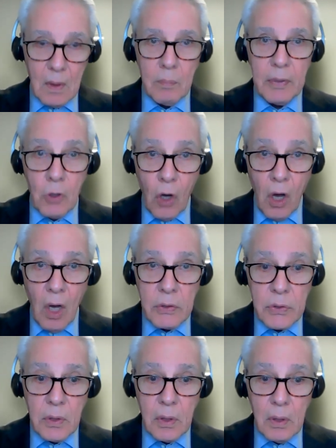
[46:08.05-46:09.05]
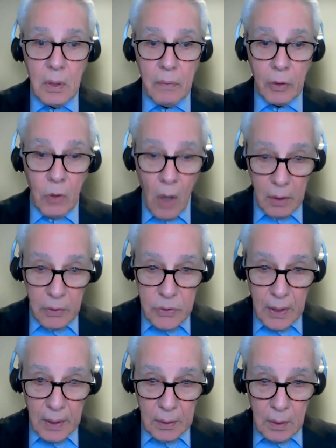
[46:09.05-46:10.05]
"Because," the caller
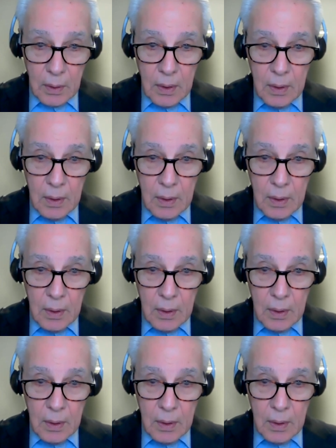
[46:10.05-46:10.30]
said,